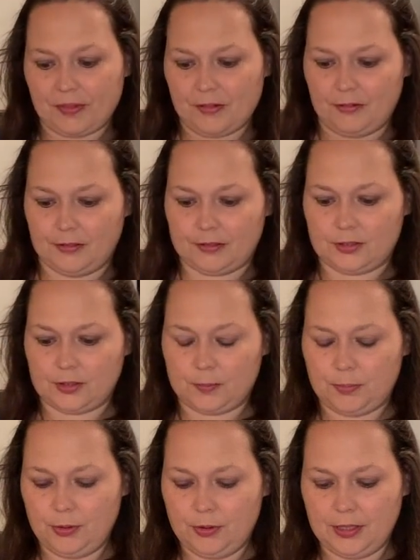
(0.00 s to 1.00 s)
With the
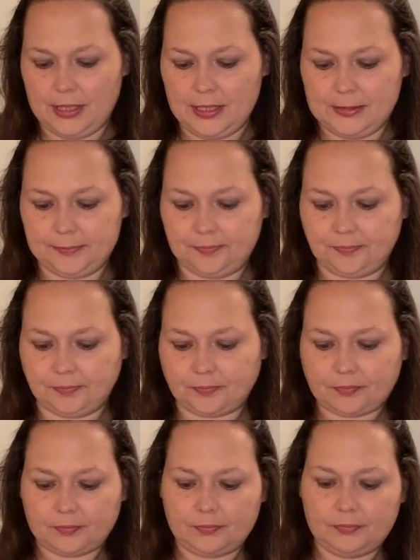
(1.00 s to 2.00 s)
spoon again.
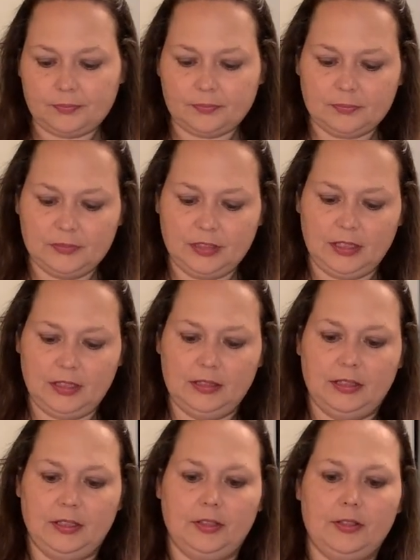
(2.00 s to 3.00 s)
And
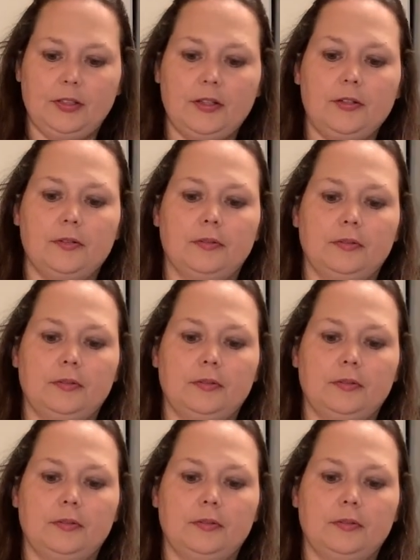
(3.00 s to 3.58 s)
there you go.